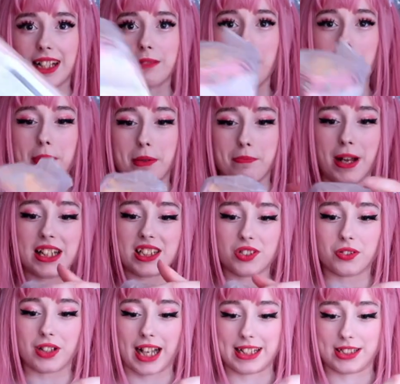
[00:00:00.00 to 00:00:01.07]
like it might be a
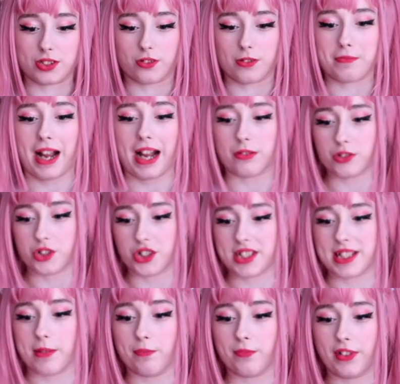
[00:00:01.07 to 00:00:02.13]
pencil case or a pouch or
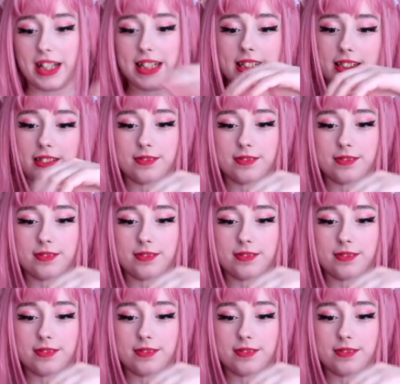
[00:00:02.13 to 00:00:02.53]
something.